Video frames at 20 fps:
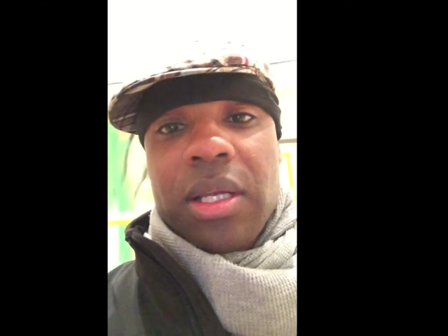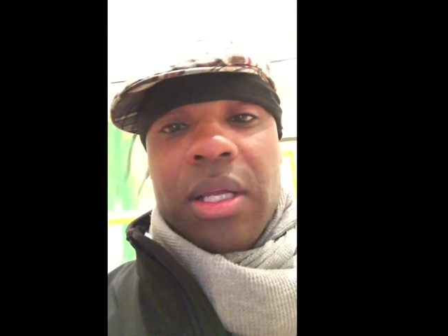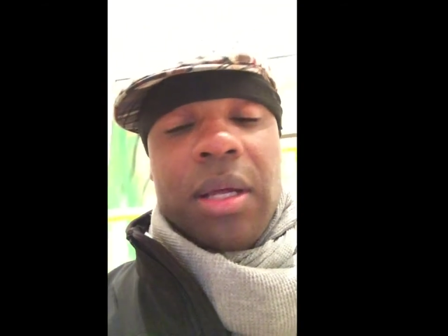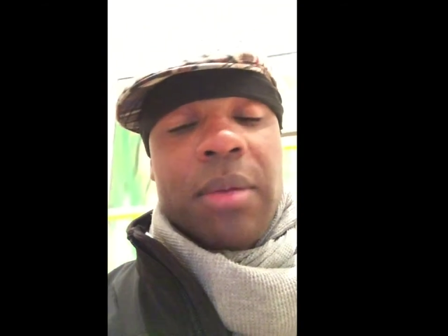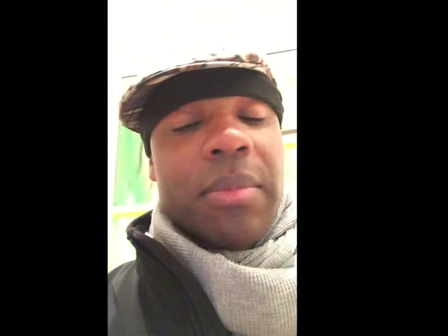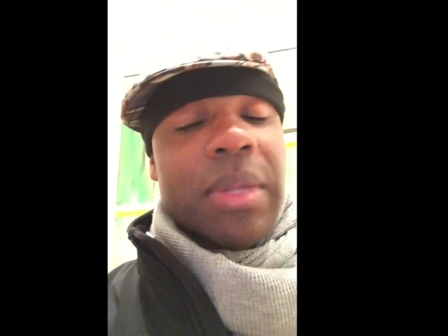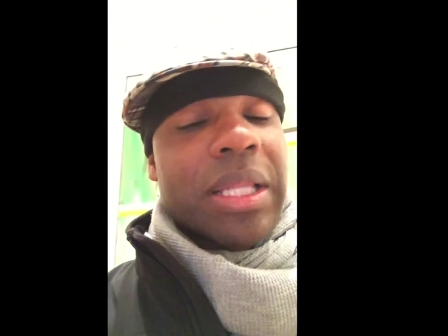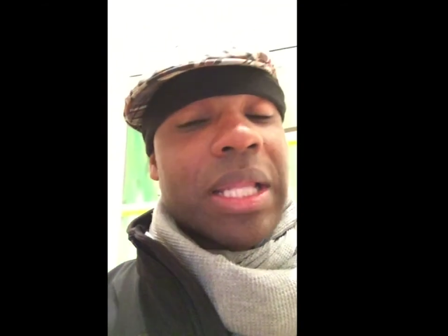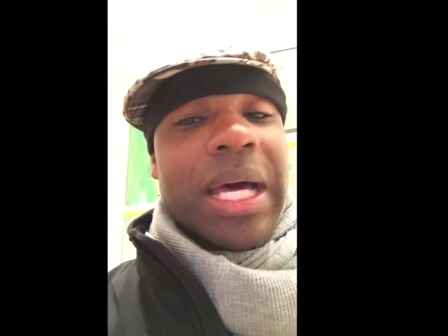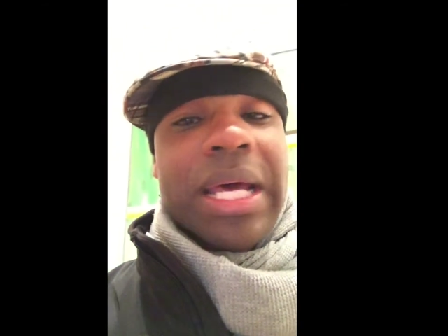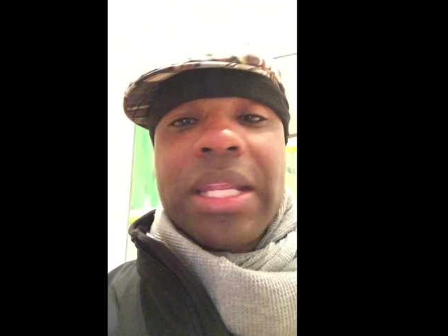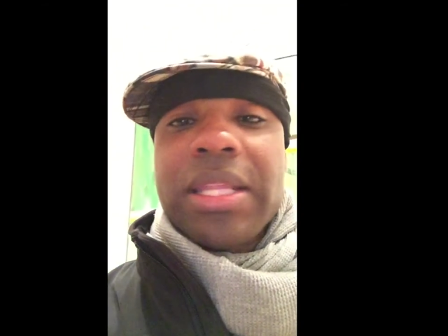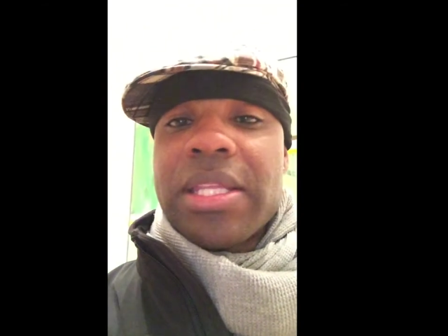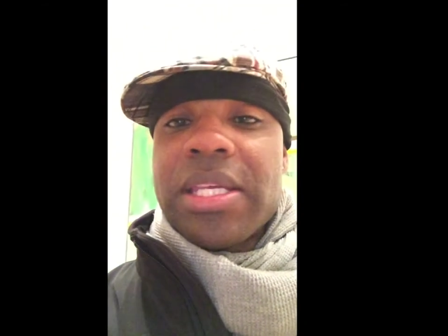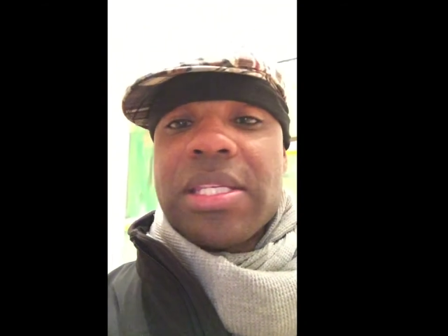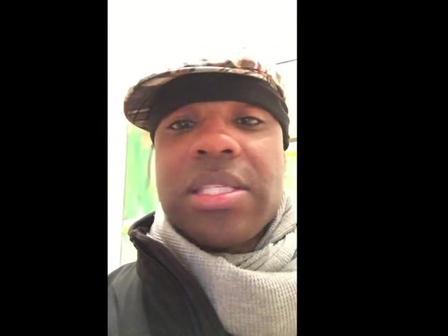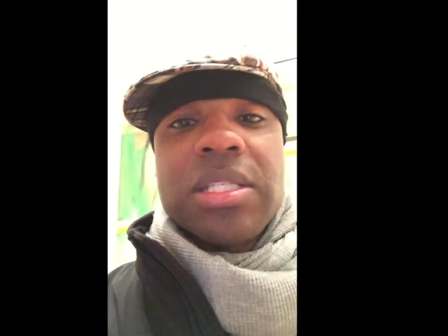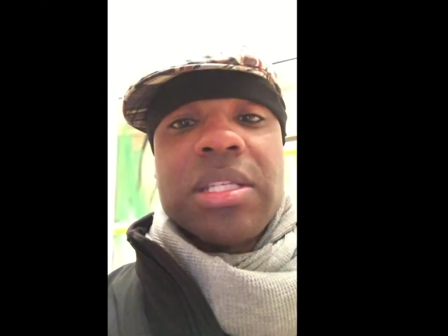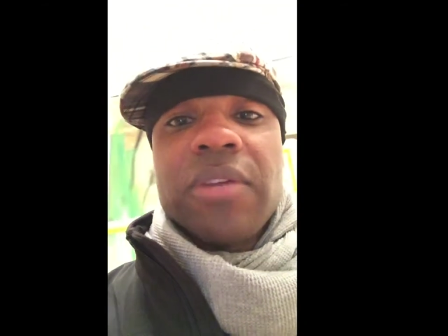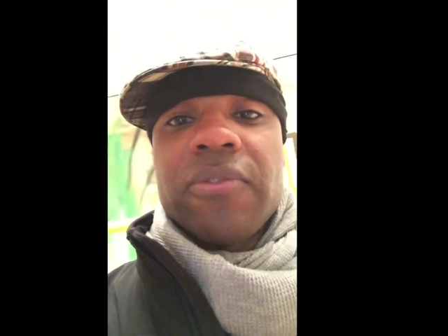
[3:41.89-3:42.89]
um, a lot of
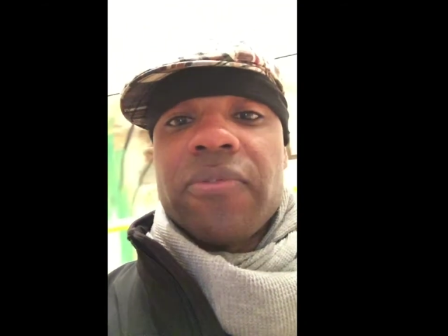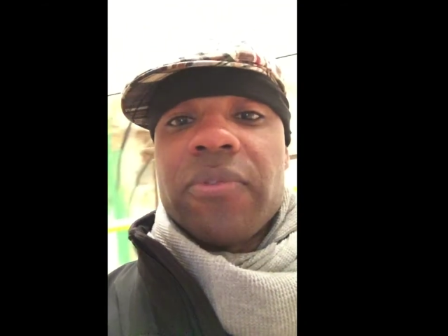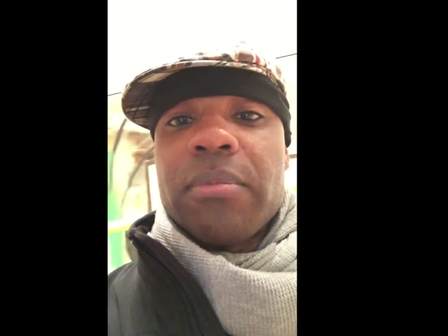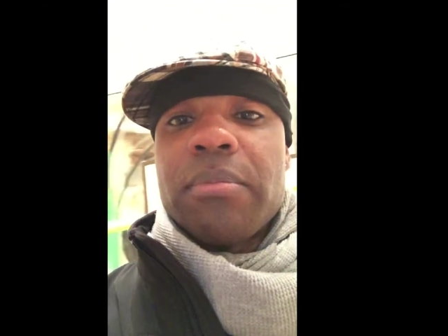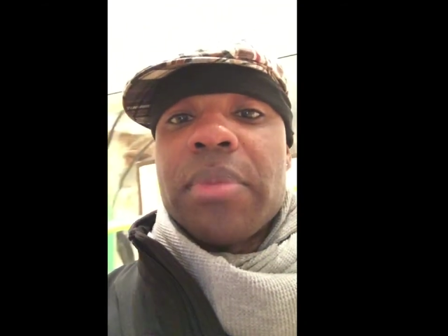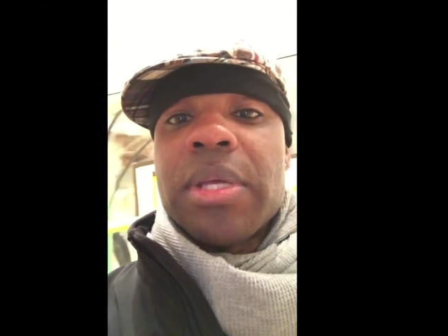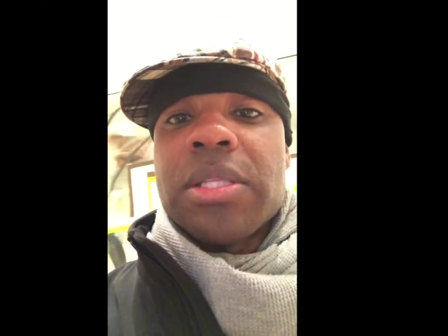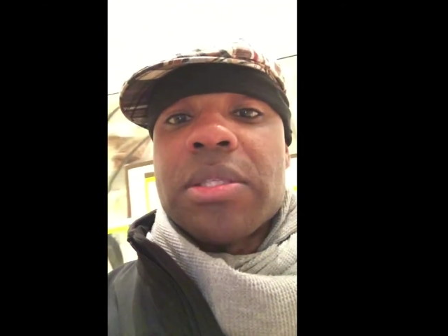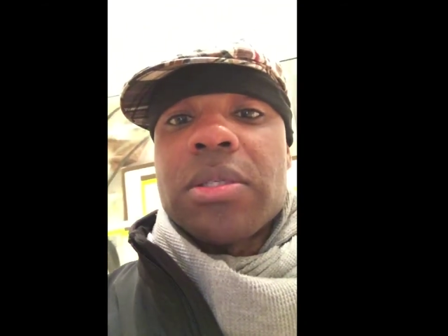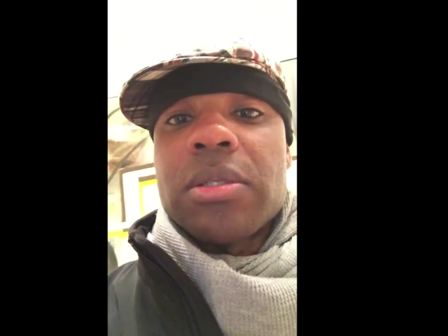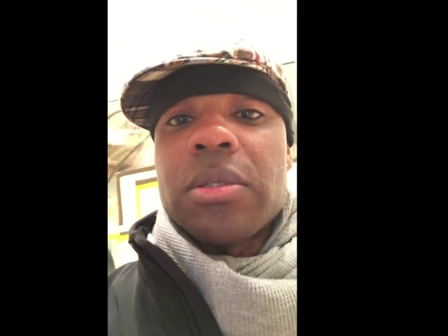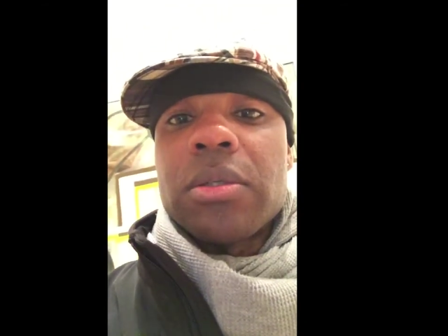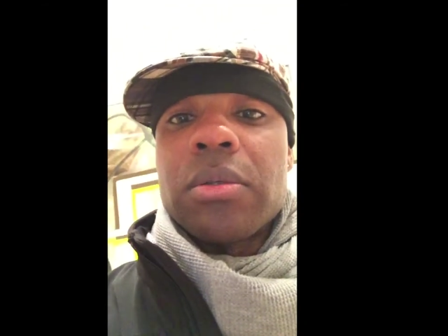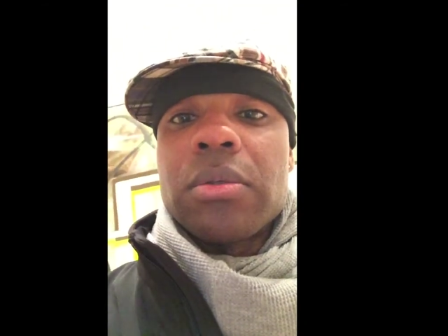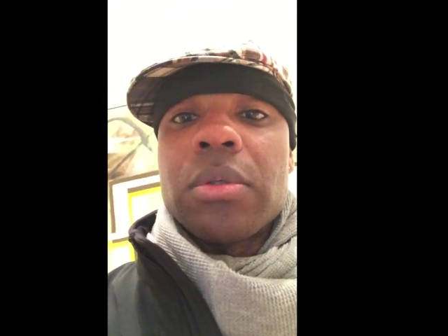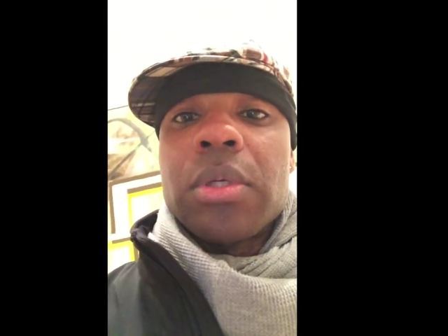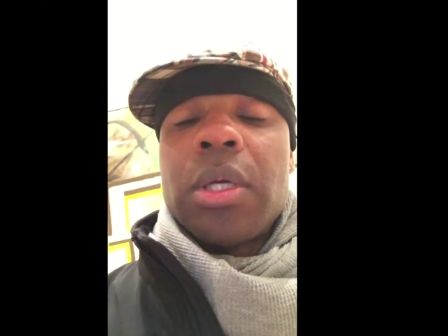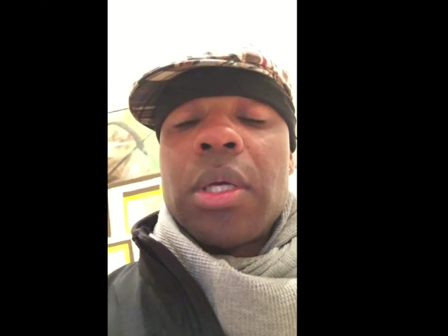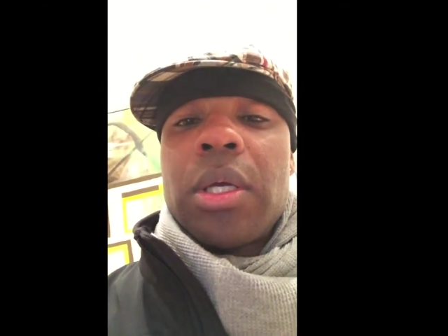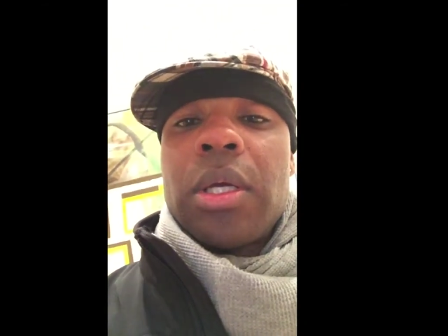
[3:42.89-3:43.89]
these different
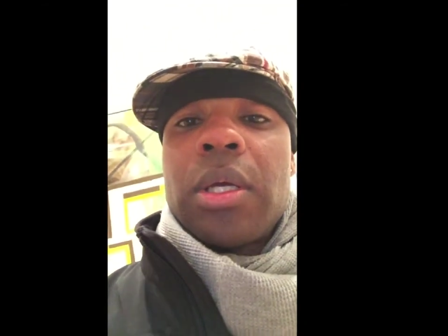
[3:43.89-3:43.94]
mental